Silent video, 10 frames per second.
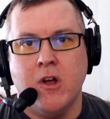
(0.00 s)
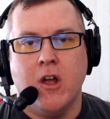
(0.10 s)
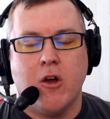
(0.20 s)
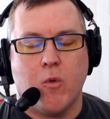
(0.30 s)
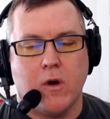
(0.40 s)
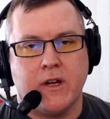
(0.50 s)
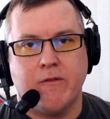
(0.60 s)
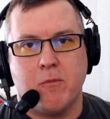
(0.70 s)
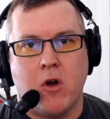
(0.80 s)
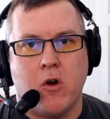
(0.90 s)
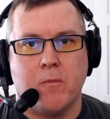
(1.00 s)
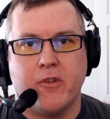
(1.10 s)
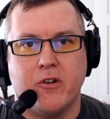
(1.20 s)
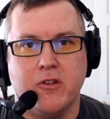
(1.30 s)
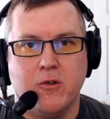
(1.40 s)
working from home.
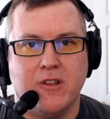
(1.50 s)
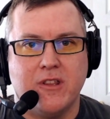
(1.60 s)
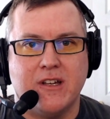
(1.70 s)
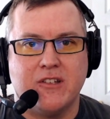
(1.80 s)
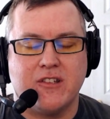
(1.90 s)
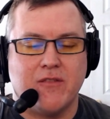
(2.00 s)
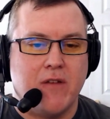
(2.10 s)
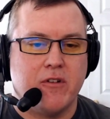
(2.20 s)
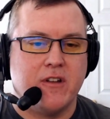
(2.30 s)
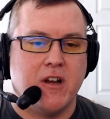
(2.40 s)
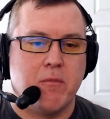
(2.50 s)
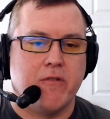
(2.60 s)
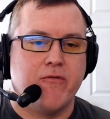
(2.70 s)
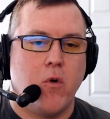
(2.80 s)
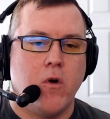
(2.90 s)
They're new to this; they've never done it
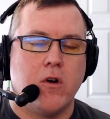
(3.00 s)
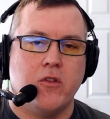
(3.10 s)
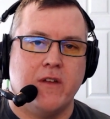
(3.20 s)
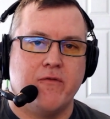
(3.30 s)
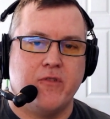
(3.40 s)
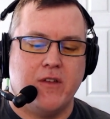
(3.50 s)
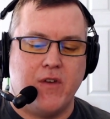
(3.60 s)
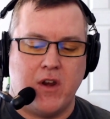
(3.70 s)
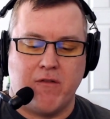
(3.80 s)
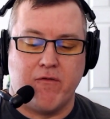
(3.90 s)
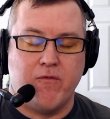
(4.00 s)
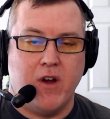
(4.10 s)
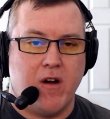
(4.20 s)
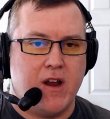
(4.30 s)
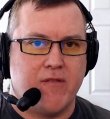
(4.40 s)
before. They've done it
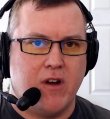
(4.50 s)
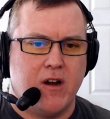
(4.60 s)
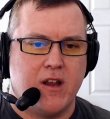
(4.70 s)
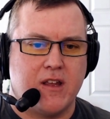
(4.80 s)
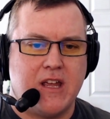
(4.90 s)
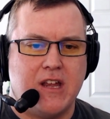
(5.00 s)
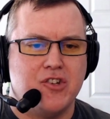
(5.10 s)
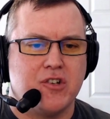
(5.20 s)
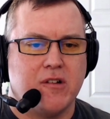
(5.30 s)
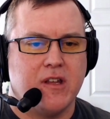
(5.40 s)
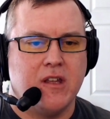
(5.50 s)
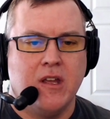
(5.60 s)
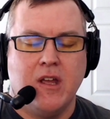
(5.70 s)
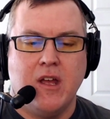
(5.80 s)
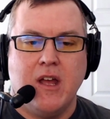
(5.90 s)
very, very occasionally,
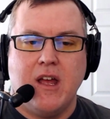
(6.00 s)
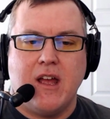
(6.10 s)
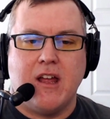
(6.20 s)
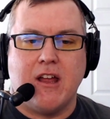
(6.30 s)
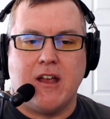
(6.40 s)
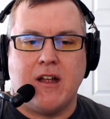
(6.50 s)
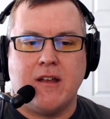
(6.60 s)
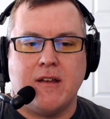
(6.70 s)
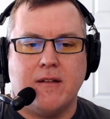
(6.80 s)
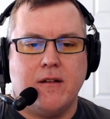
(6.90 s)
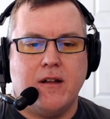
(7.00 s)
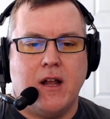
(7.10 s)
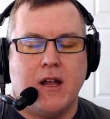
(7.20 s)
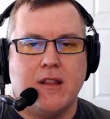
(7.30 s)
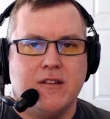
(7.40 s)
and
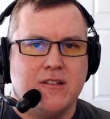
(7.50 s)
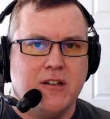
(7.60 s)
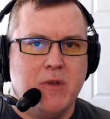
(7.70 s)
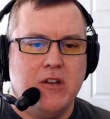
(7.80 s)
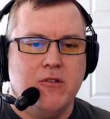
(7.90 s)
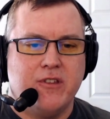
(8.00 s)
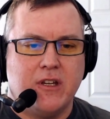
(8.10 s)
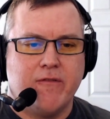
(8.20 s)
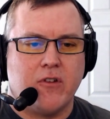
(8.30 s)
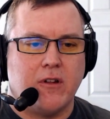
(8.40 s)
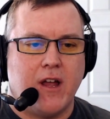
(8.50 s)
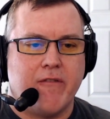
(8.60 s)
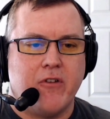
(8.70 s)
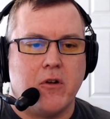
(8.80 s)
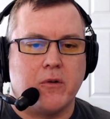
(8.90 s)
uh, this is going to be a new thing for a lot of
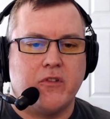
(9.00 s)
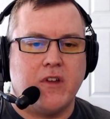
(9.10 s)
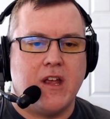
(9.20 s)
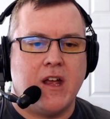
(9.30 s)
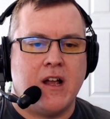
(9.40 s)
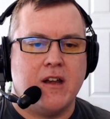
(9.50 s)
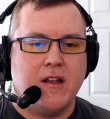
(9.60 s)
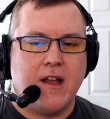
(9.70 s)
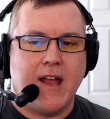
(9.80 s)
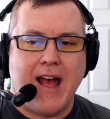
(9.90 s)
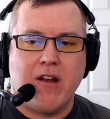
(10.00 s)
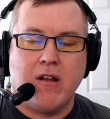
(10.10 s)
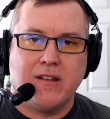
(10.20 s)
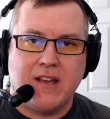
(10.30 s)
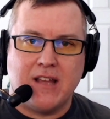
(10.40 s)
folks. And add on
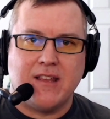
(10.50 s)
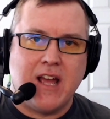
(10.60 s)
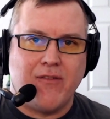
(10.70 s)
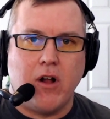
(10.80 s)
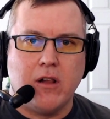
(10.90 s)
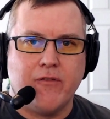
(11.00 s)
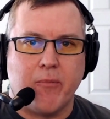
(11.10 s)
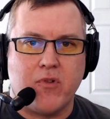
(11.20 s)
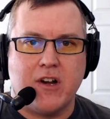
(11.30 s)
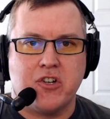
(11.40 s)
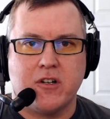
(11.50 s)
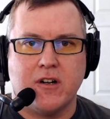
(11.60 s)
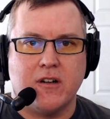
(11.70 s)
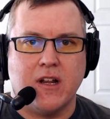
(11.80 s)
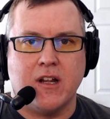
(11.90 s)
to that, they have all of the pressure
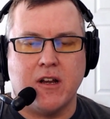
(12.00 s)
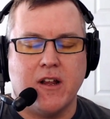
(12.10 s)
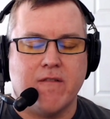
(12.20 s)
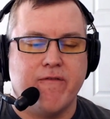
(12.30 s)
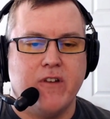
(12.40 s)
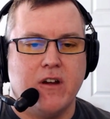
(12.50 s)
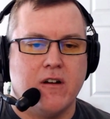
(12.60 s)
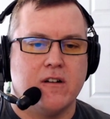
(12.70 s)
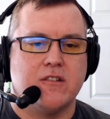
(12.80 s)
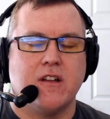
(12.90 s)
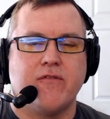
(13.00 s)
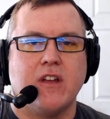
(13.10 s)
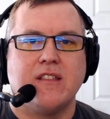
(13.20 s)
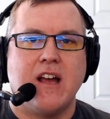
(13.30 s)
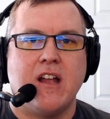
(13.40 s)
and and, and fear and stuff
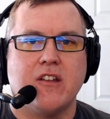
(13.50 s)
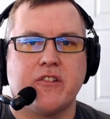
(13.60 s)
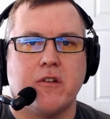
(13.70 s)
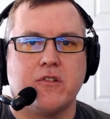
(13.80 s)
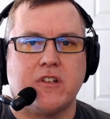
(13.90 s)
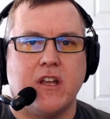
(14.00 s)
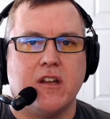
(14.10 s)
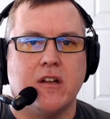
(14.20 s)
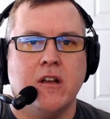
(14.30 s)
like that associated